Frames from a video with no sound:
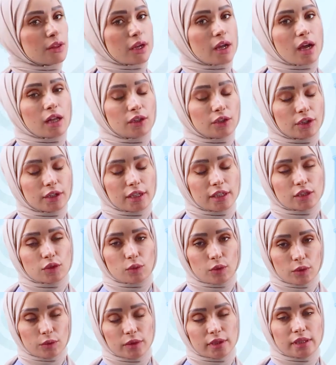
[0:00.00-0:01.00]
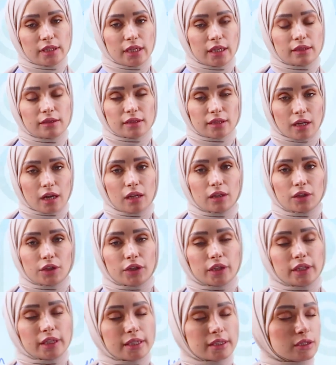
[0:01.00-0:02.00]
The colorless, when we see it's the
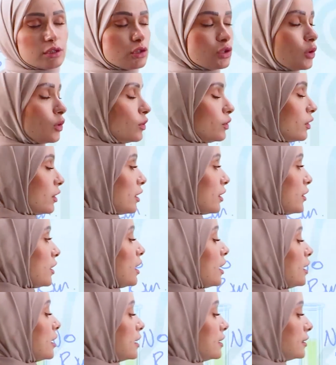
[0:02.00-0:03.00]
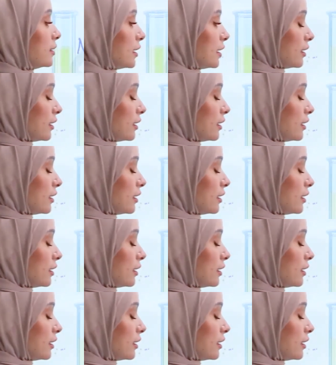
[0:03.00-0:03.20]
colorless, so there is